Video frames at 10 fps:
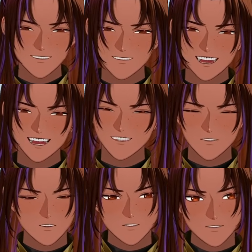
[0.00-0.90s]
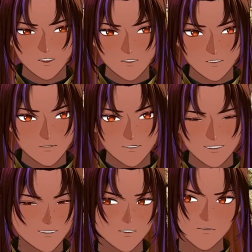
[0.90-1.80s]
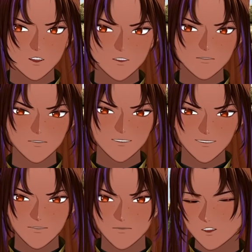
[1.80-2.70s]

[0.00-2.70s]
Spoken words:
tactical mastermind in the Primal list.